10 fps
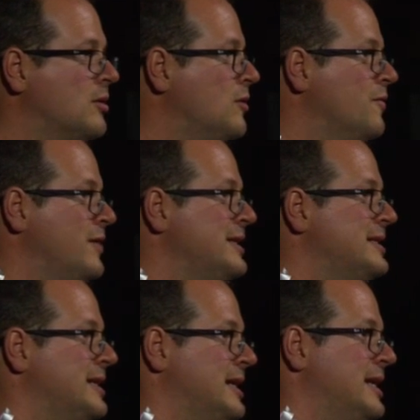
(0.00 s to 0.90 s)

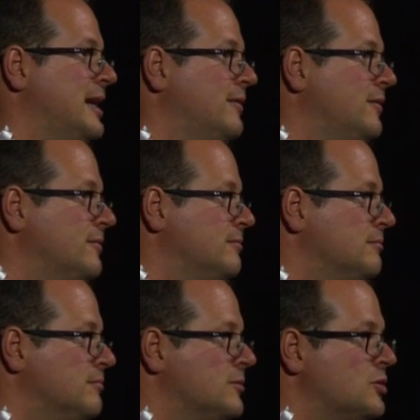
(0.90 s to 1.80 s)
convincing enough
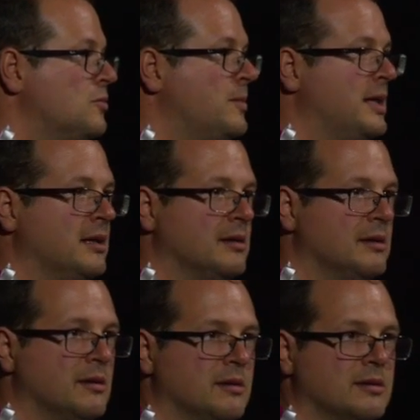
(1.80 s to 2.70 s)
to be
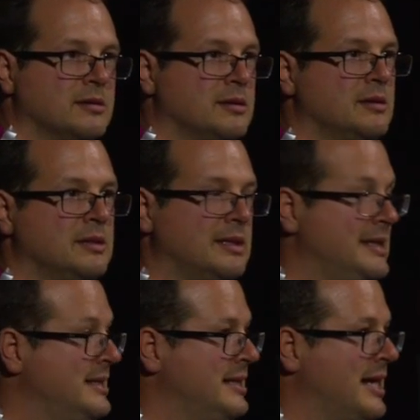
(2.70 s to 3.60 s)
the
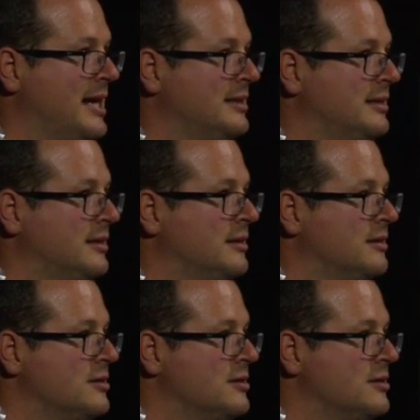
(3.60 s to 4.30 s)
leading candidate.